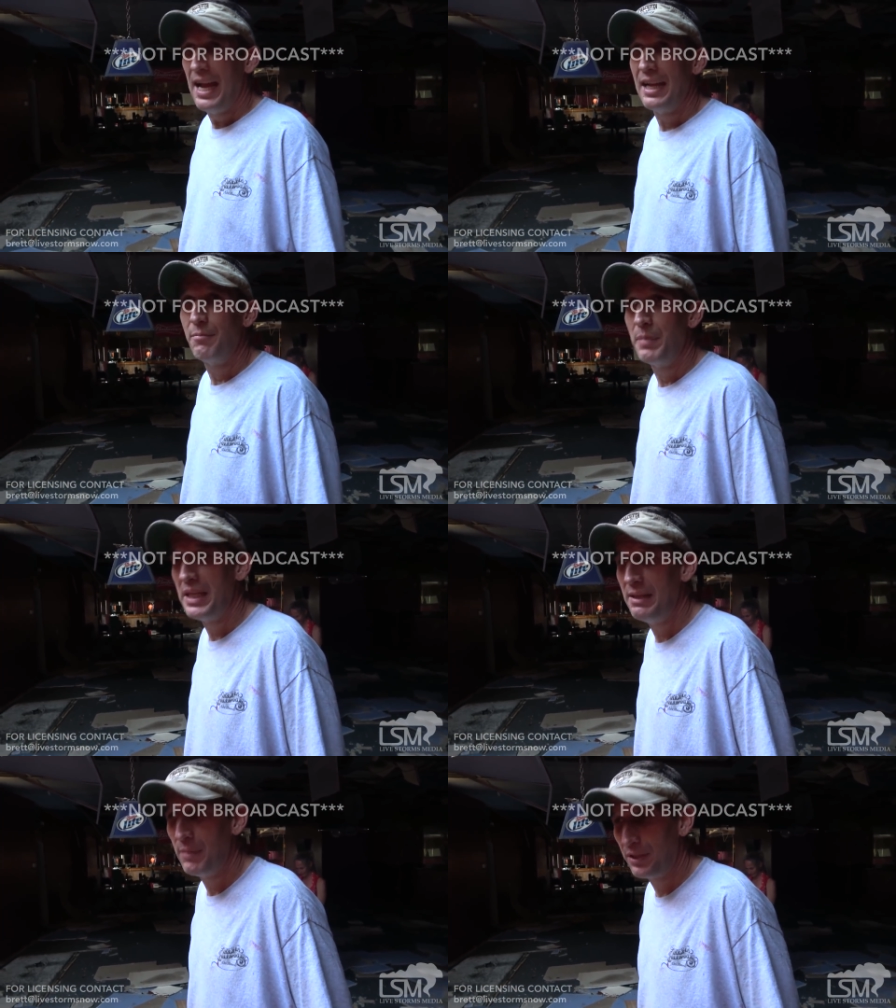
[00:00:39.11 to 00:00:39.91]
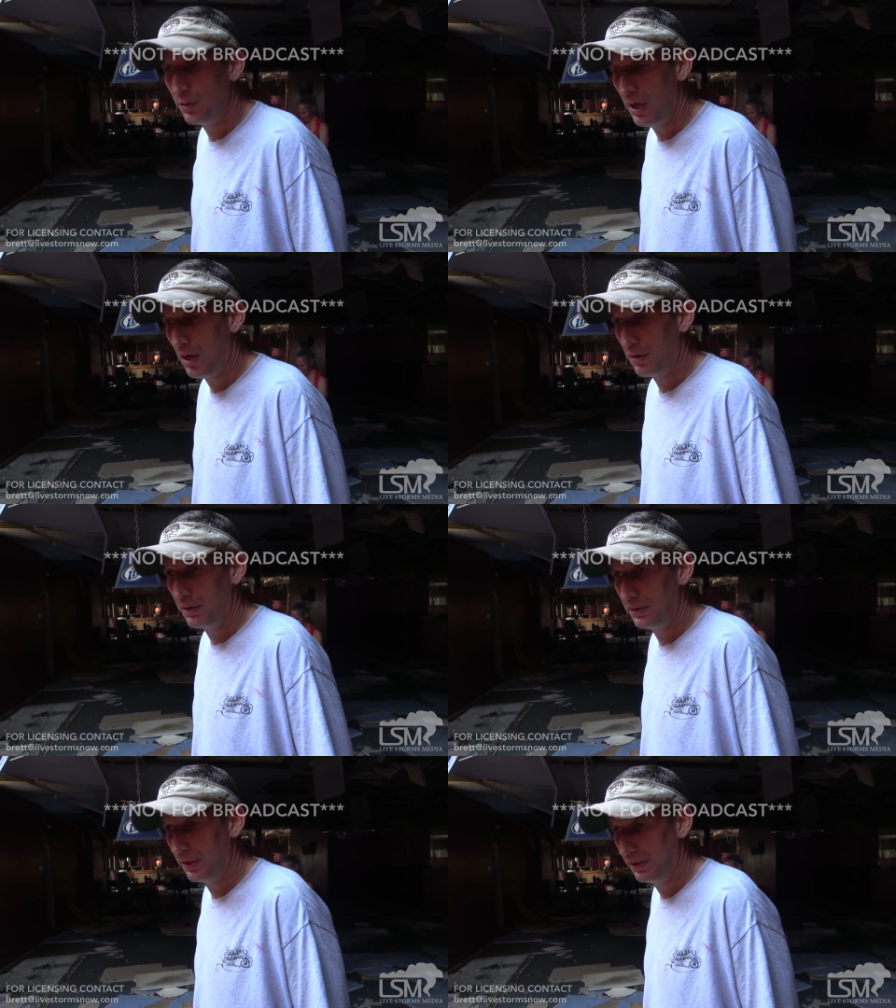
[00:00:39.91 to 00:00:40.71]
And me, my two
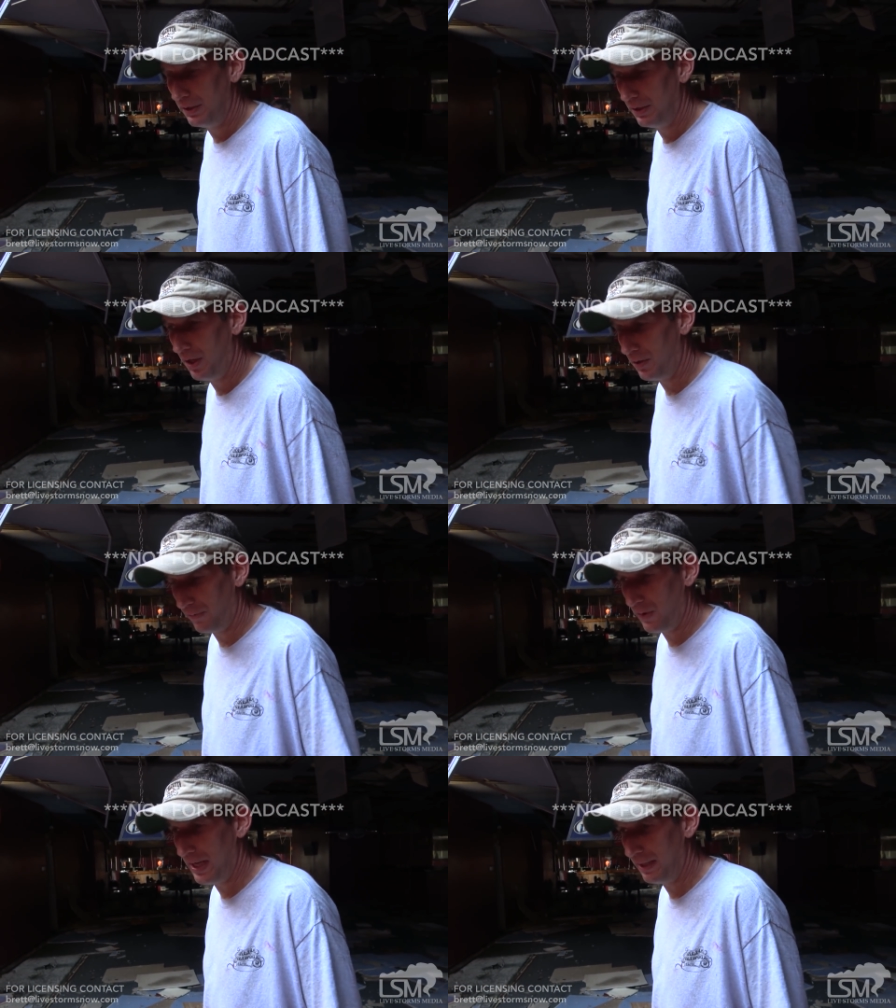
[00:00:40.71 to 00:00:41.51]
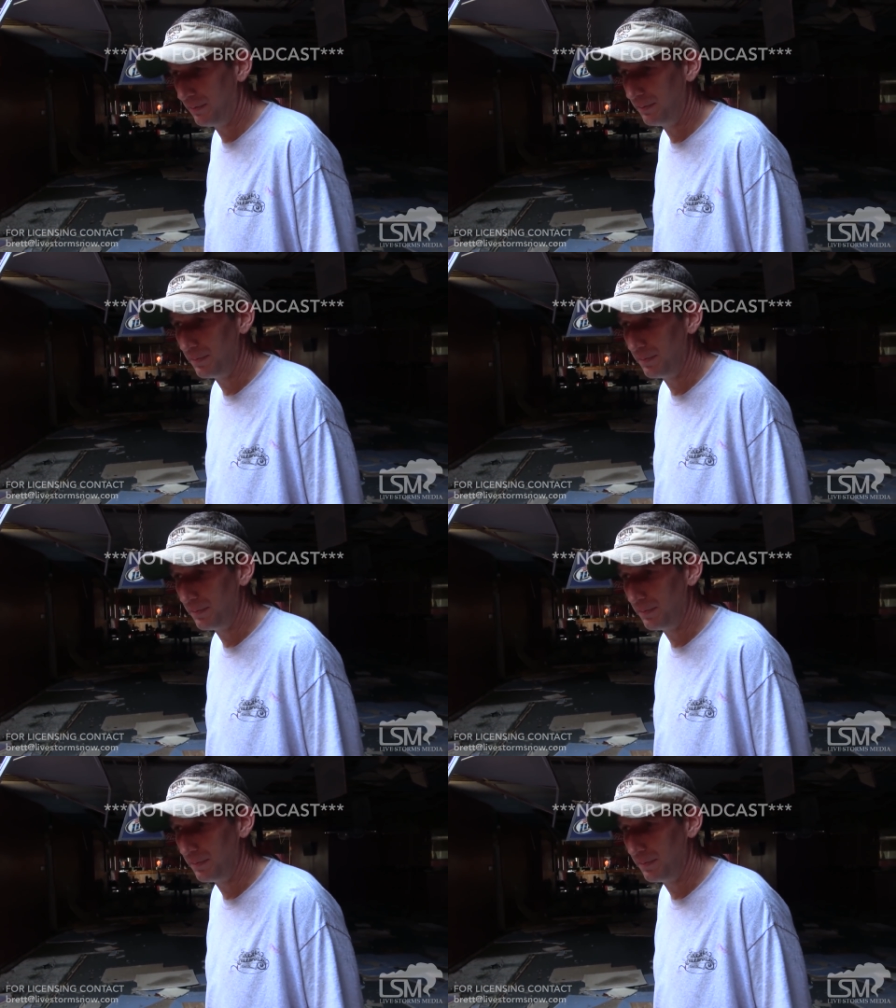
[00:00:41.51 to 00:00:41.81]
daughters, her friend,